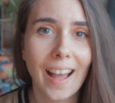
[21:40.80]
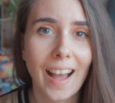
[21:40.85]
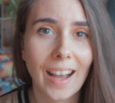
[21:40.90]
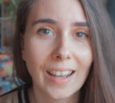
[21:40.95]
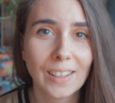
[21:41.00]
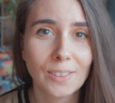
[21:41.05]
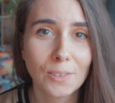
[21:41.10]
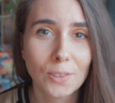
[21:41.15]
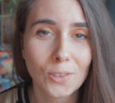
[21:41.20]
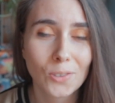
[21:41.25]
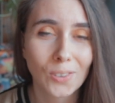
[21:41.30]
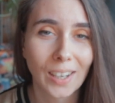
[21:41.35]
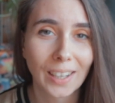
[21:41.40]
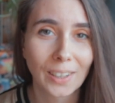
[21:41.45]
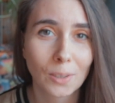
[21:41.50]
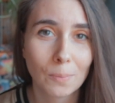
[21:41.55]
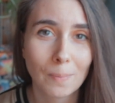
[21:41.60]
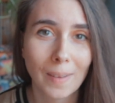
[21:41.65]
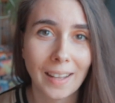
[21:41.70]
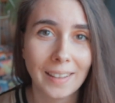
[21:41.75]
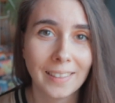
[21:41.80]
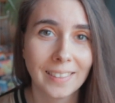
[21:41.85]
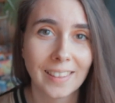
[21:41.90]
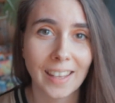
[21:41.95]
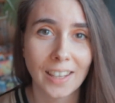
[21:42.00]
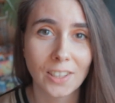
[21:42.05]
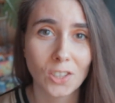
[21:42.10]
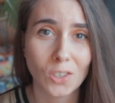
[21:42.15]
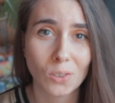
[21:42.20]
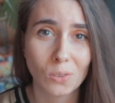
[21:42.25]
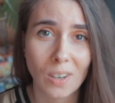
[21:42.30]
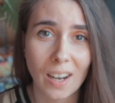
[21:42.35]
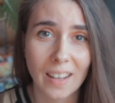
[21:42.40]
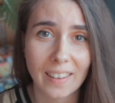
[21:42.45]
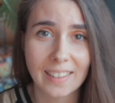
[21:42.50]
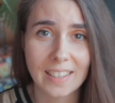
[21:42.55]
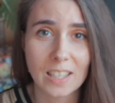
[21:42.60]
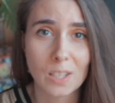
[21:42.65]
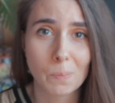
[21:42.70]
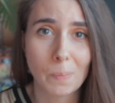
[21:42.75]
I would recommend that you
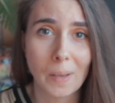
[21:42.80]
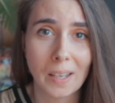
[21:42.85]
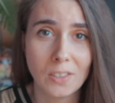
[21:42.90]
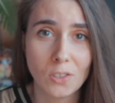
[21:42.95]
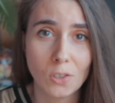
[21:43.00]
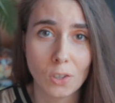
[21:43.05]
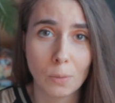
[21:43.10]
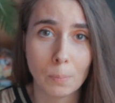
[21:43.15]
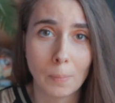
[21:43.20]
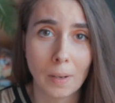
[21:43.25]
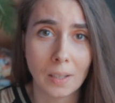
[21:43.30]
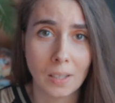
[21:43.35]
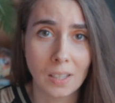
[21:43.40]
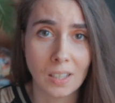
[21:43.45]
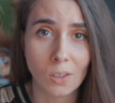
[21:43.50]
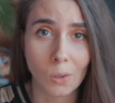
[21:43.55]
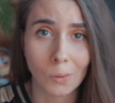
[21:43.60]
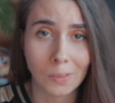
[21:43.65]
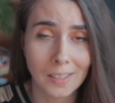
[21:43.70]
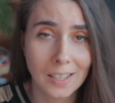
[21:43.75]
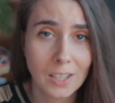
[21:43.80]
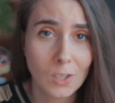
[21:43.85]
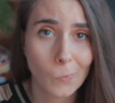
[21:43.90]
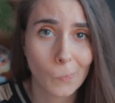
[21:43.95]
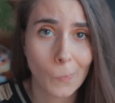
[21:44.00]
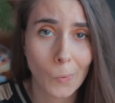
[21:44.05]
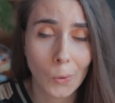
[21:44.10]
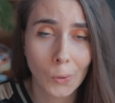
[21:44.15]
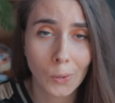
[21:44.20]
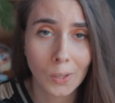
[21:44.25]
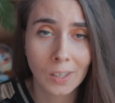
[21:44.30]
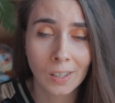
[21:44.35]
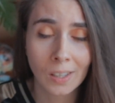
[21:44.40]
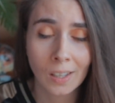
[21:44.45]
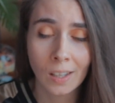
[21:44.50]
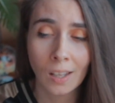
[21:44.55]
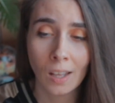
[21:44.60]
rather spend your money on this book.